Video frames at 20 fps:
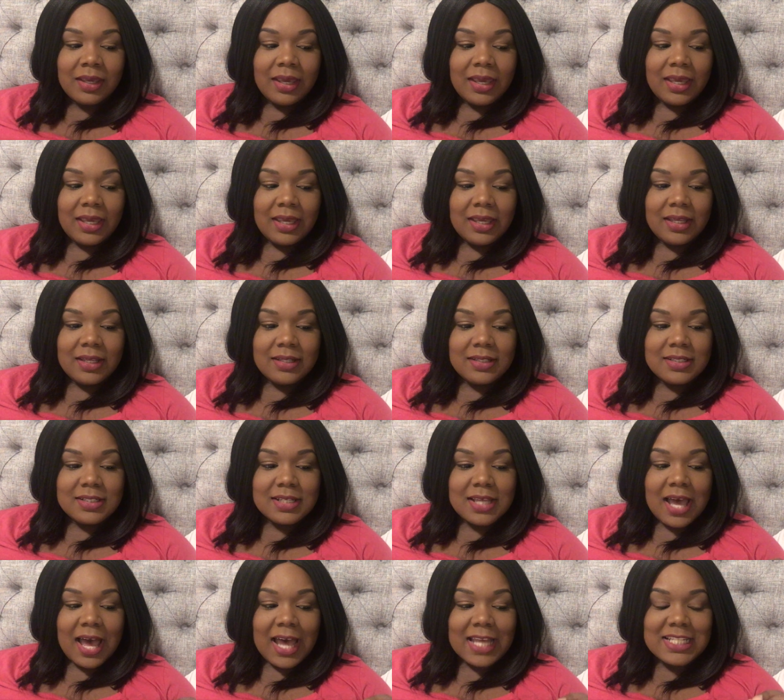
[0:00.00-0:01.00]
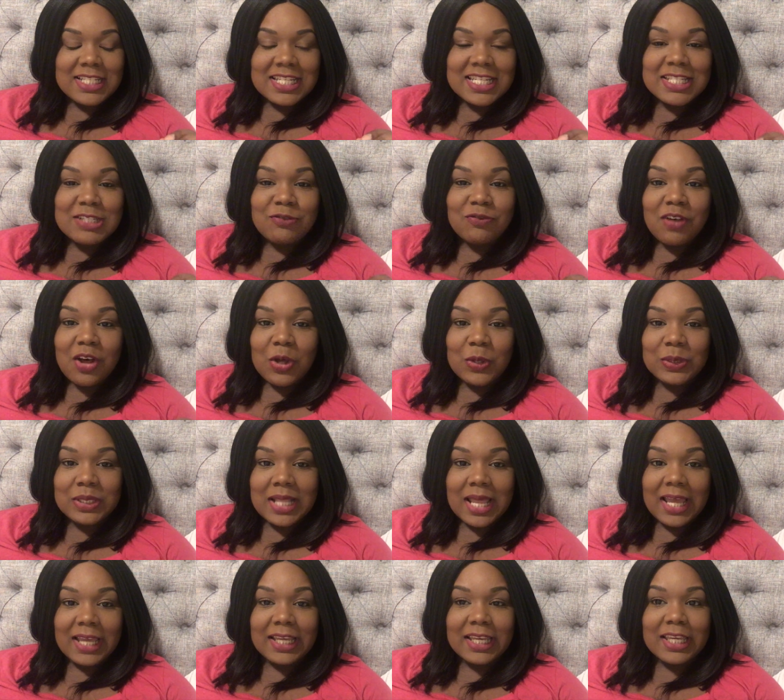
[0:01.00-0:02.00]
And I just felt
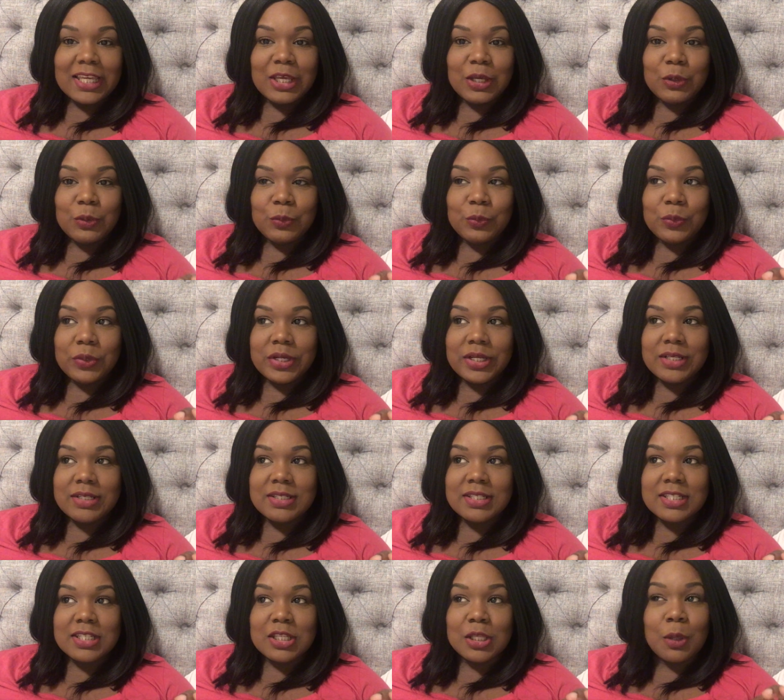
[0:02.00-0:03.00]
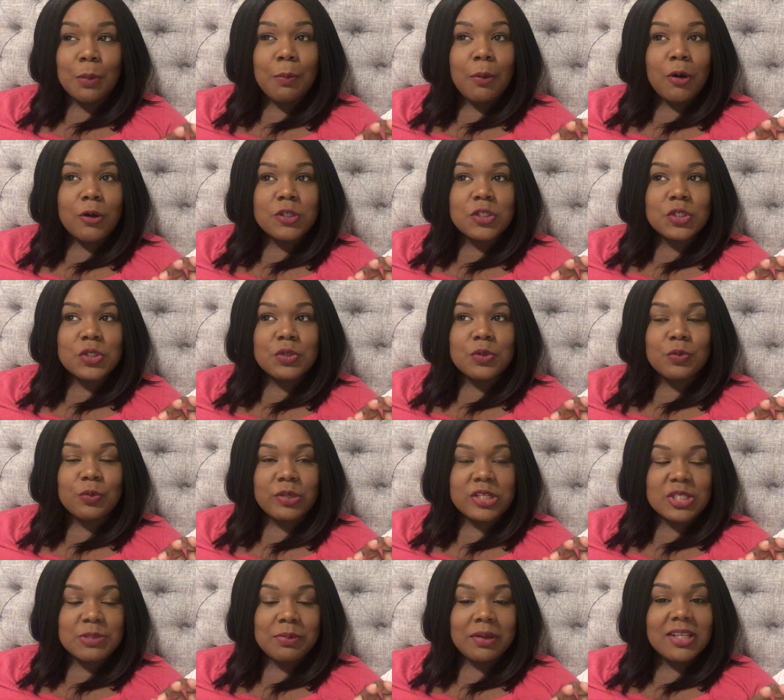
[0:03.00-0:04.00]
like it was the most
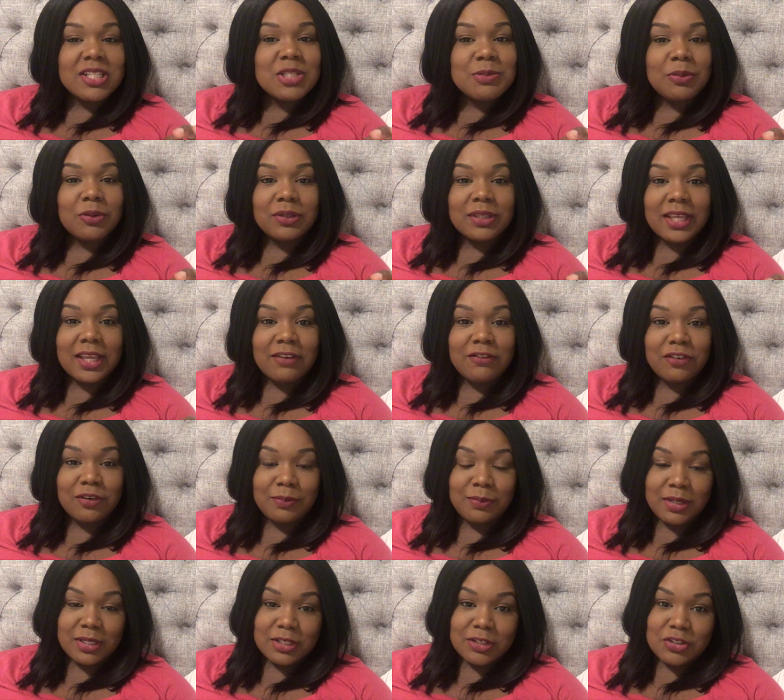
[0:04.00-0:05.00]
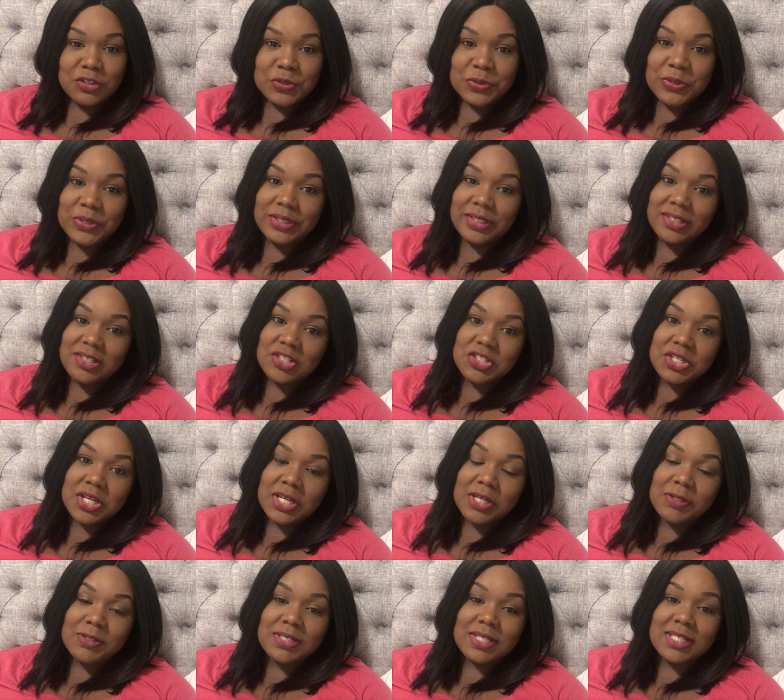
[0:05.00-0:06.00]
responsible thing for me to do on this
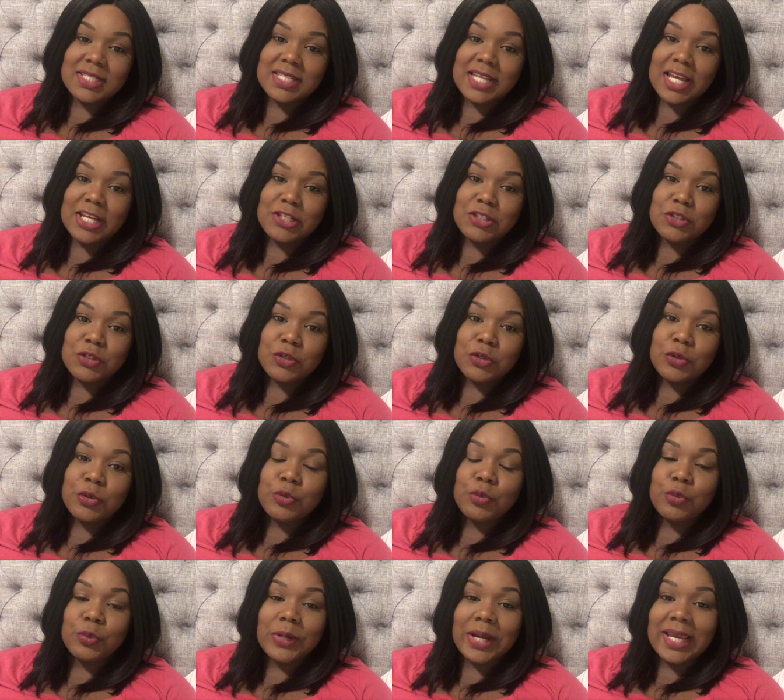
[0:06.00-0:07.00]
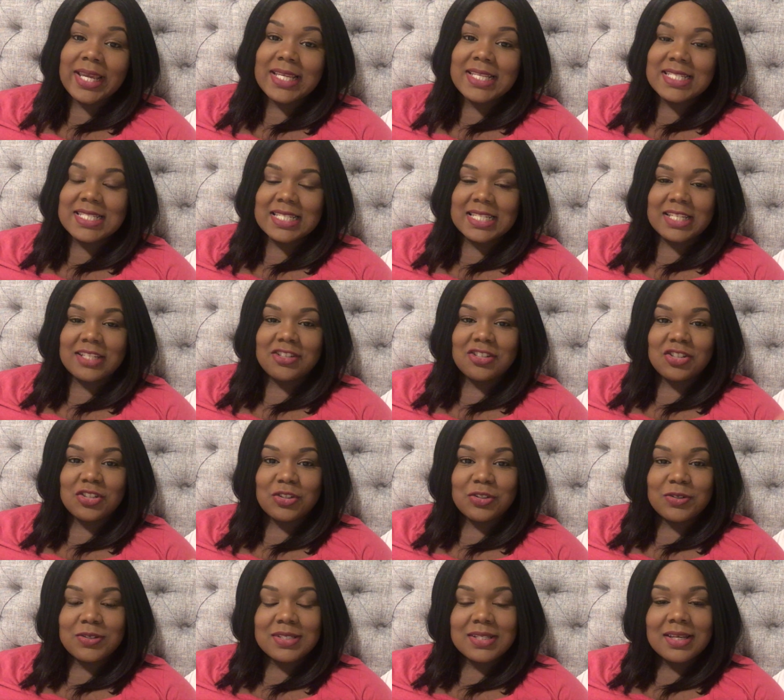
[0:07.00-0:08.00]
channel, since I do raise the
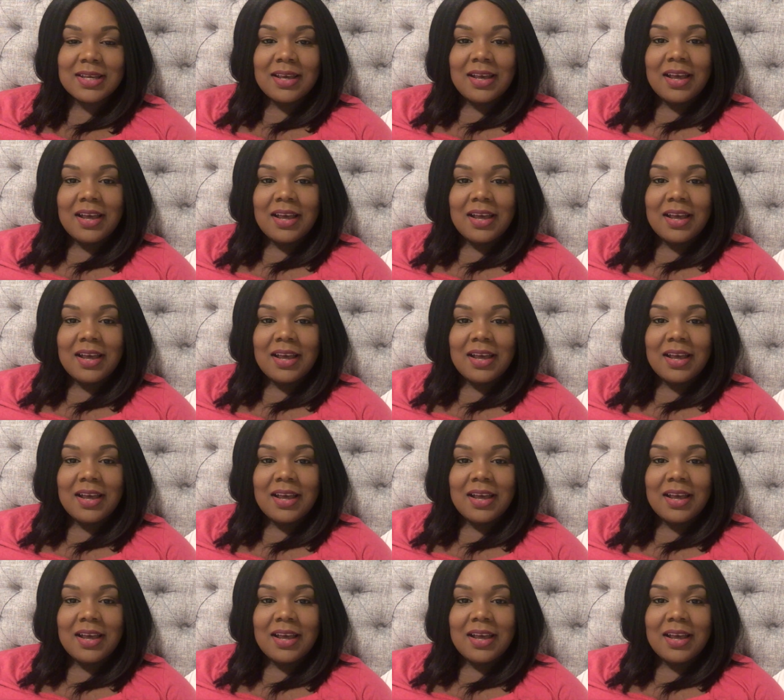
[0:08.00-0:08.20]
issues